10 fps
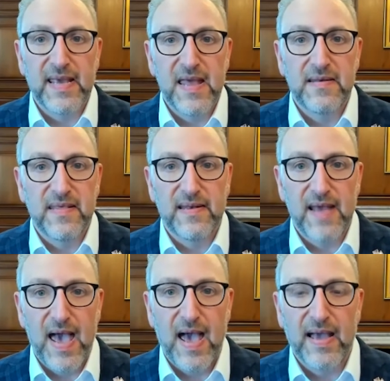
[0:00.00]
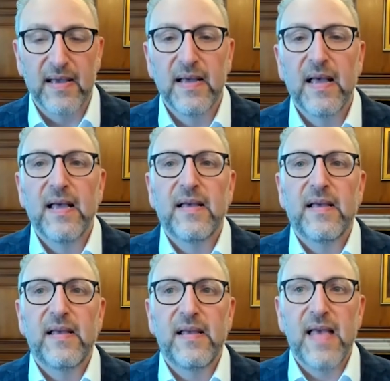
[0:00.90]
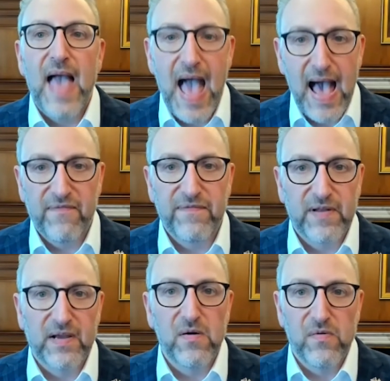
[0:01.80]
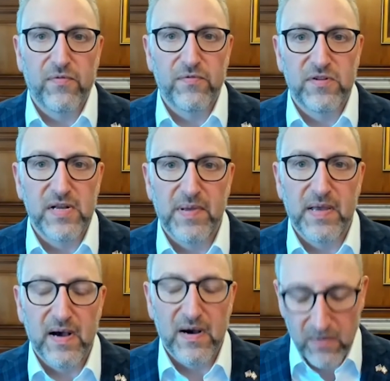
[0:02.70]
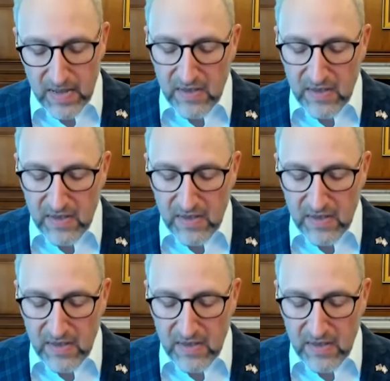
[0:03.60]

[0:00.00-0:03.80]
end of the day have to go through GPO.